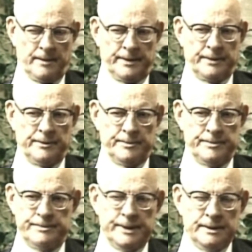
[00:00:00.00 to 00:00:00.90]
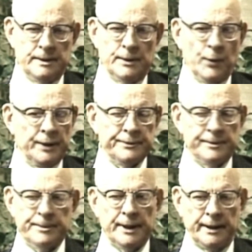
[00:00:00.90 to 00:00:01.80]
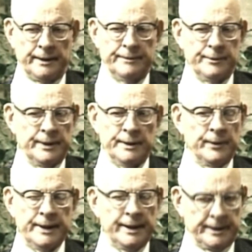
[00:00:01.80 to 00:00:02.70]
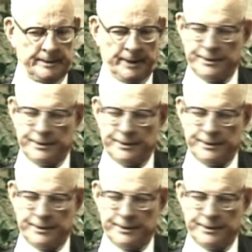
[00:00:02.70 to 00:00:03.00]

there will be one supplier for any one item.